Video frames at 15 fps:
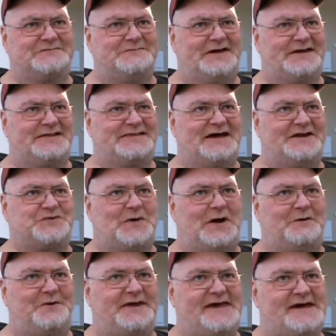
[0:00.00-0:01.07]
Like, that's why
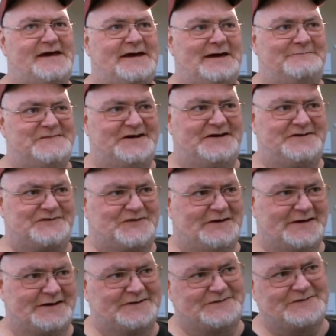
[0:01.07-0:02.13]
we can't have nice
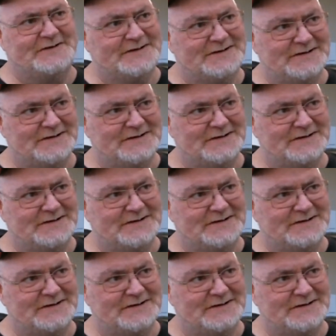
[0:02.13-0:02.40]
things